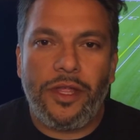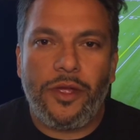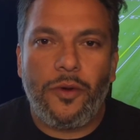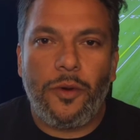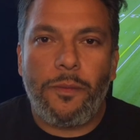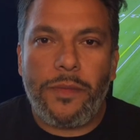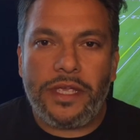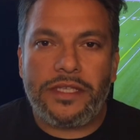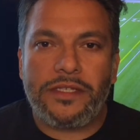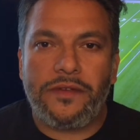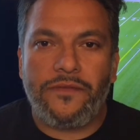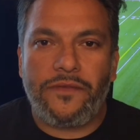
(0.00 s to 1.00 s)
cool mix
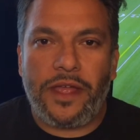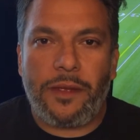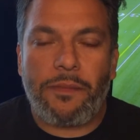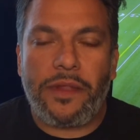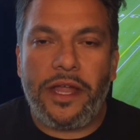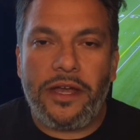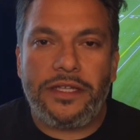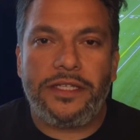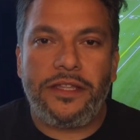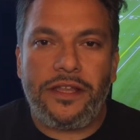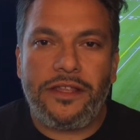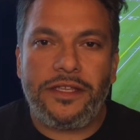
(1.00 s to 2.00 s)
of like players in
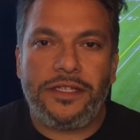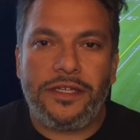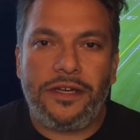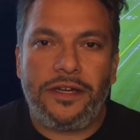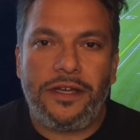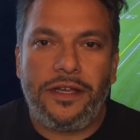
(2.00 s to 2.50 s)
there this year.